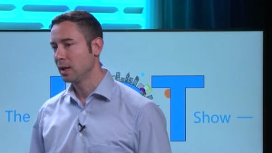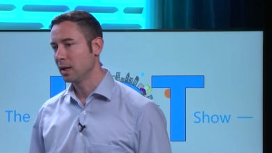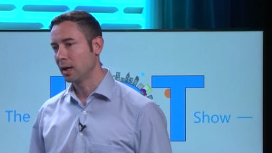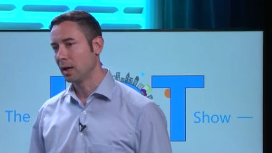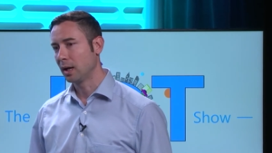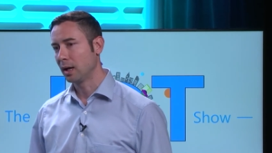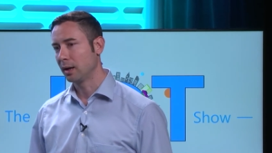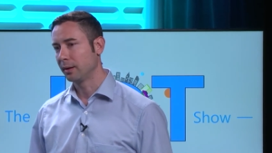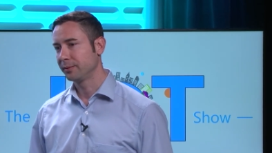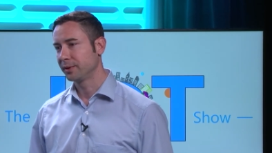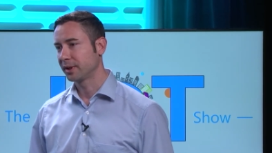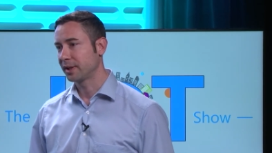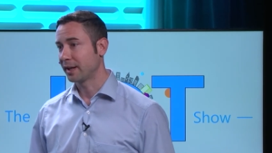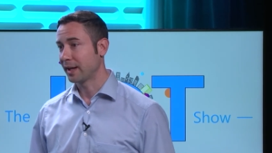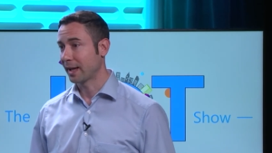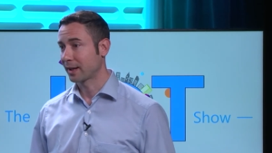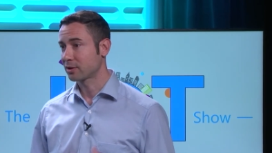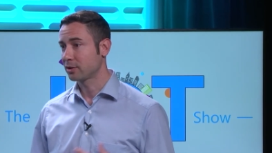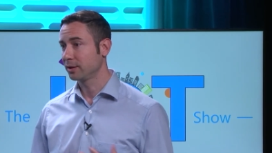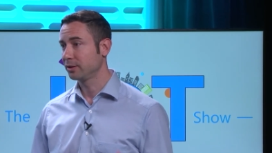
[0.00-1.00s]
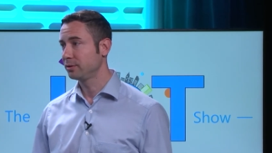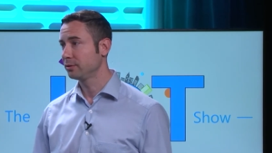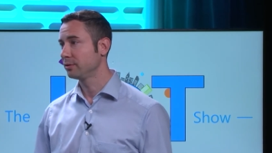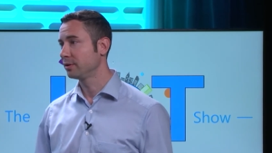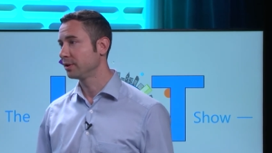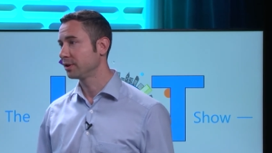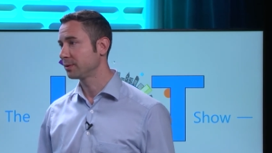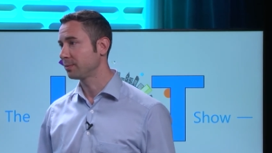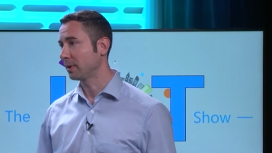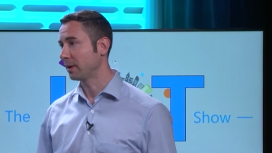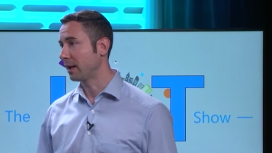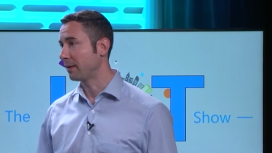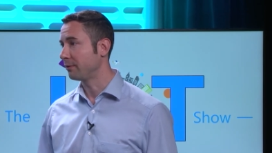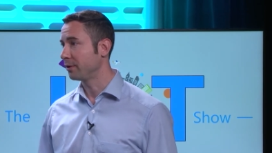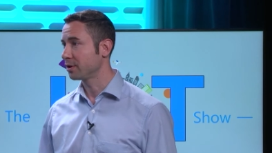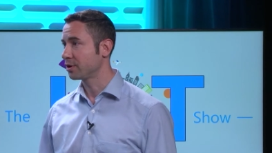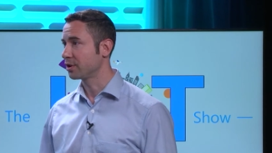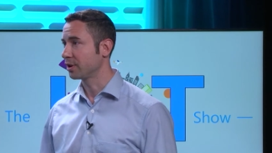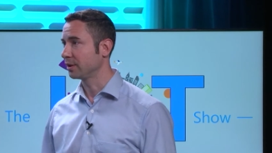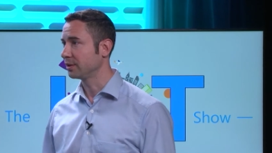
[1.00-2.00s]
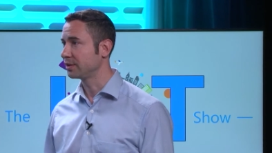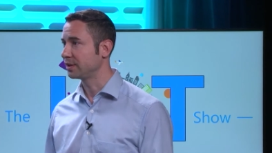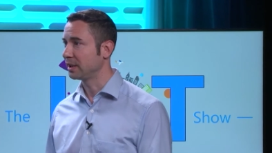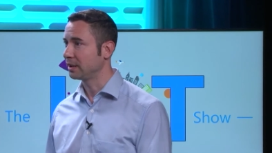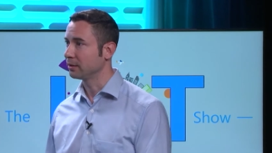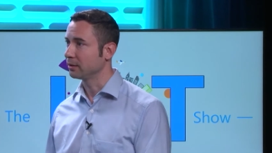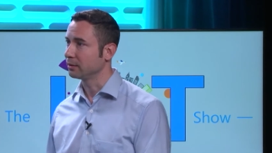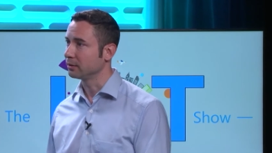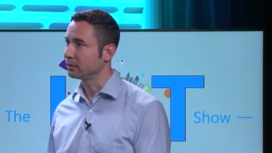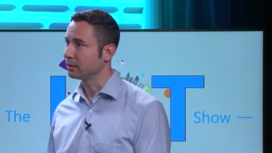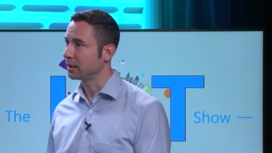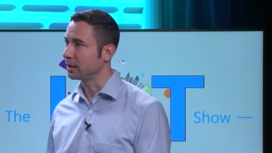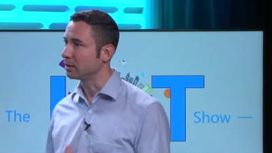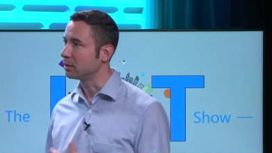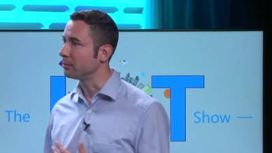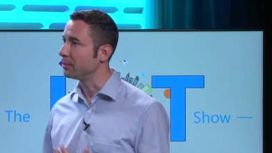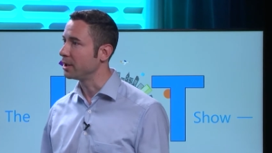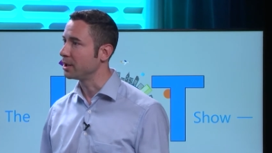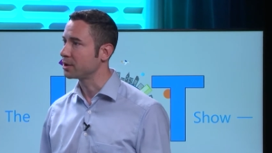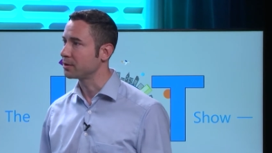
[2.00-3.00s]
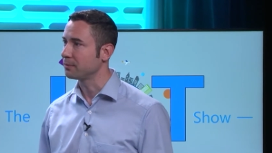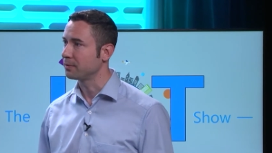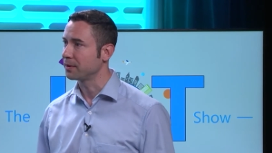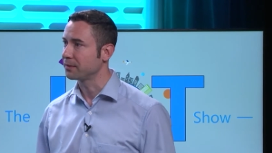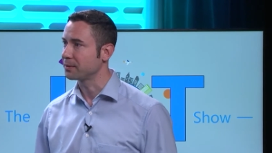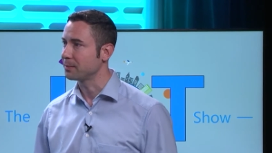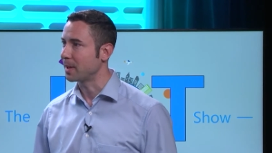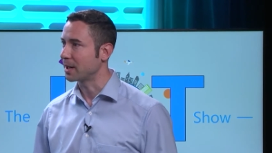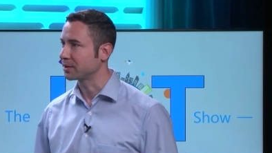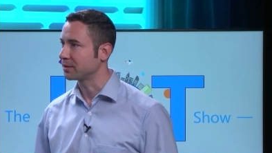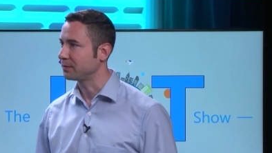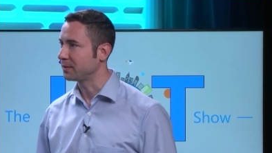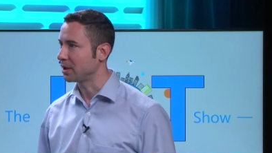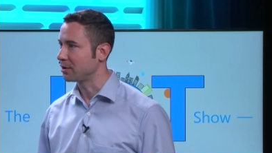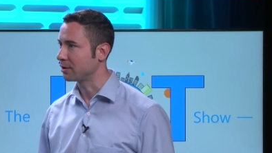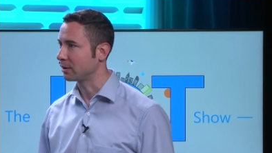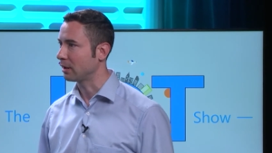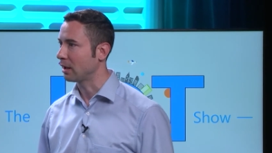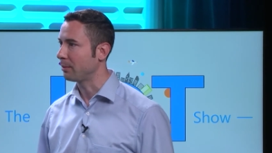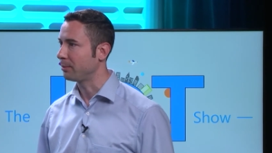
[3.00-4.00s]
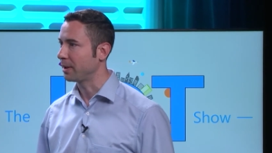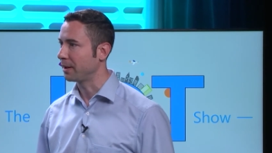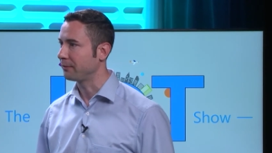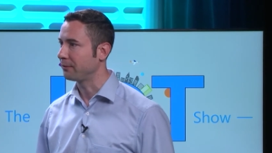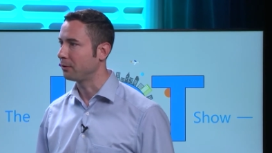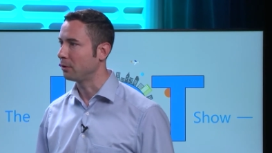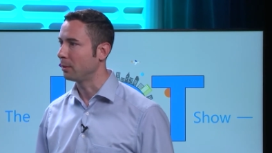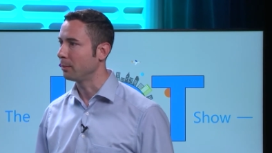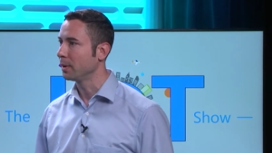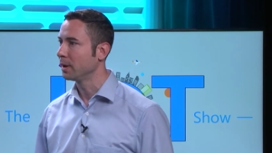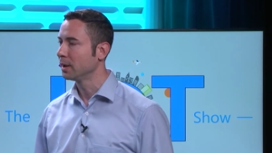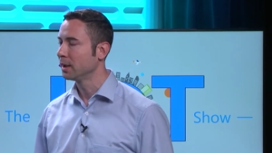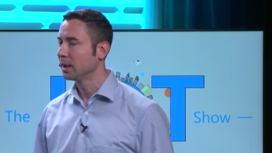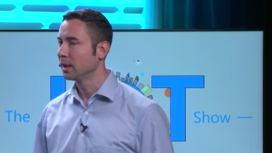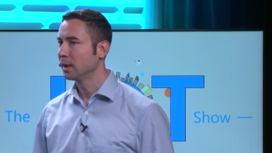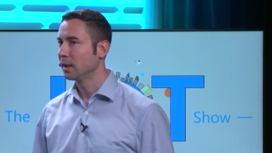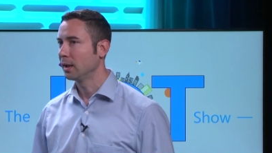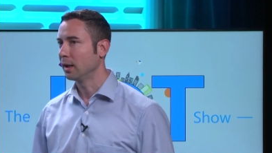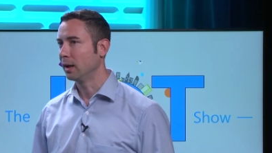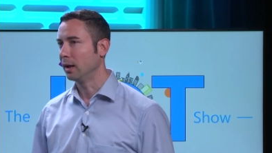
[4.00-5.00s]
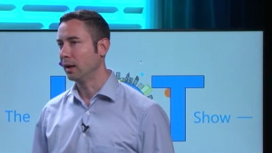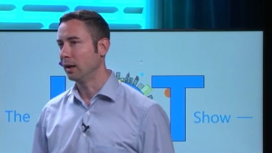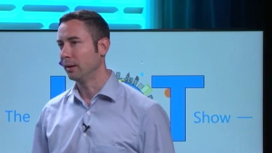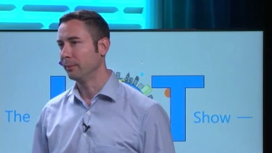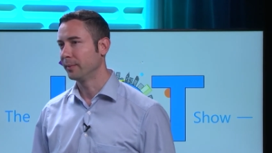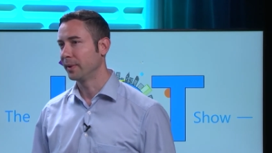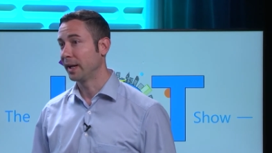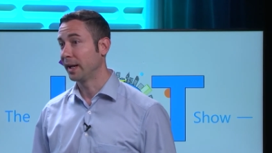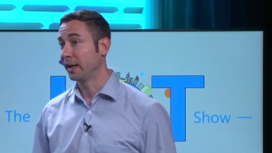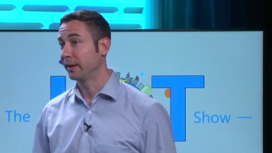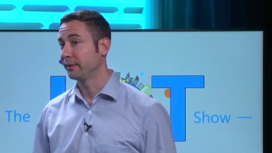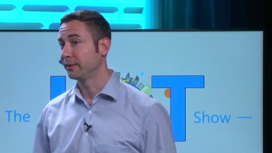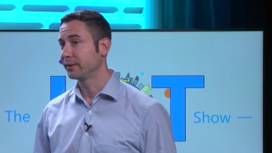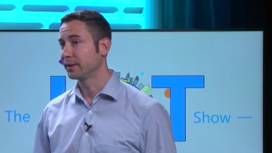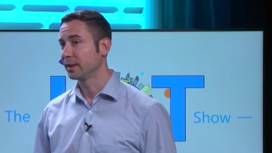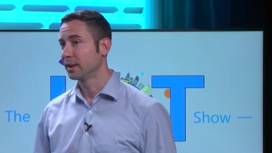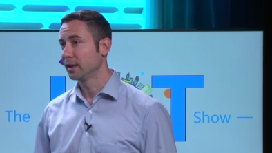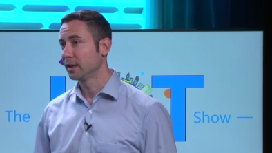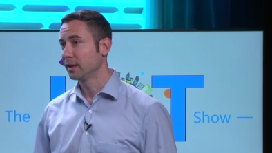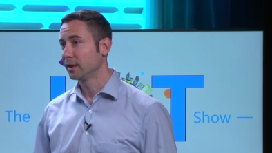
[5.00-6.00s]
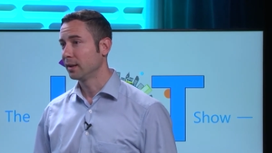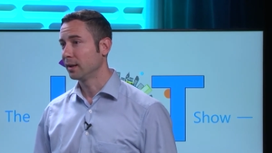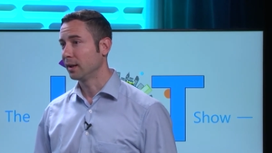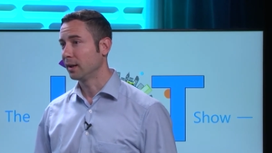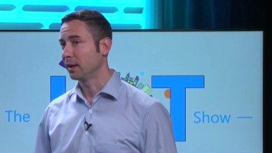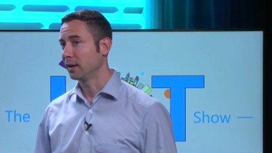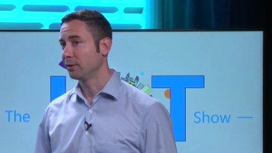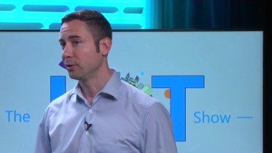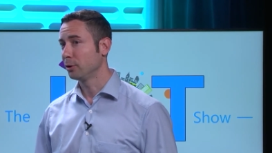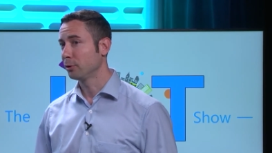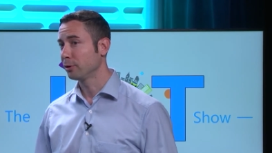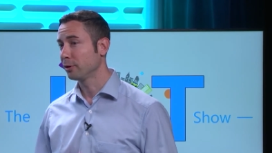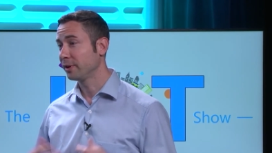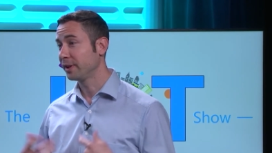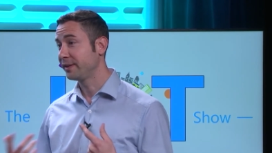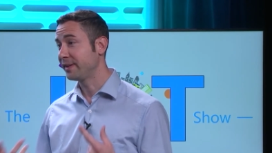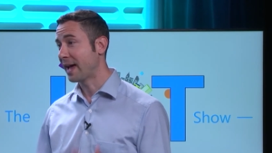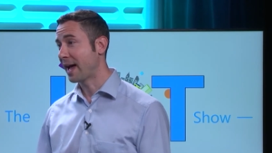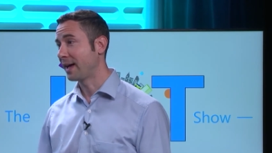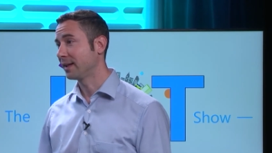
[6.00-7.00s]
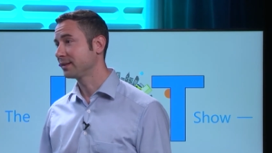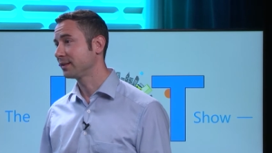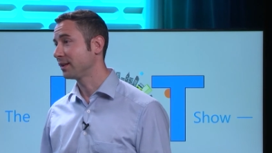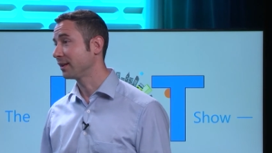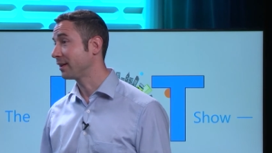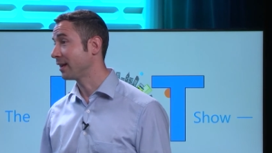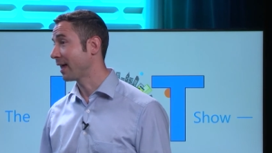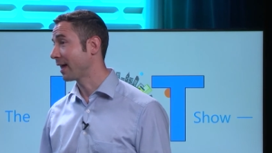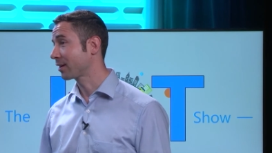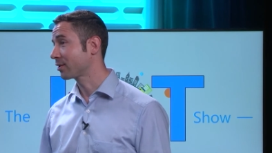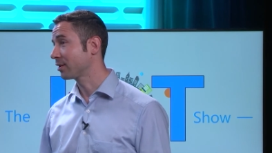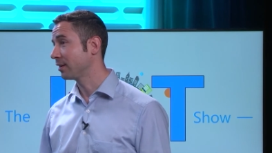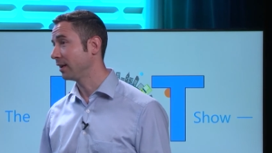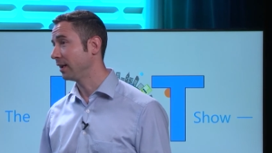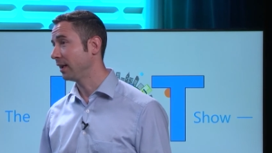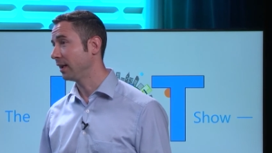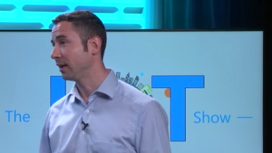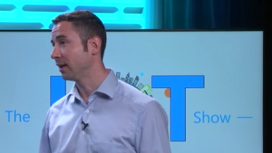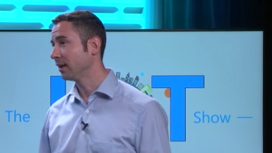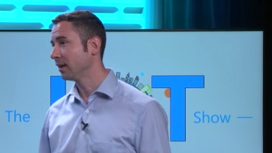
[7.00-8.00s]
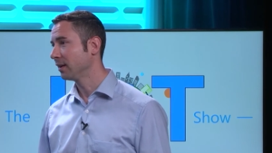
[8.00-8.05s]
Uh, they can actually do this by leveraging zenon, combination with the Microsoft Azure Cloud Platform. Okay. Um, and uh, not only that, they can actually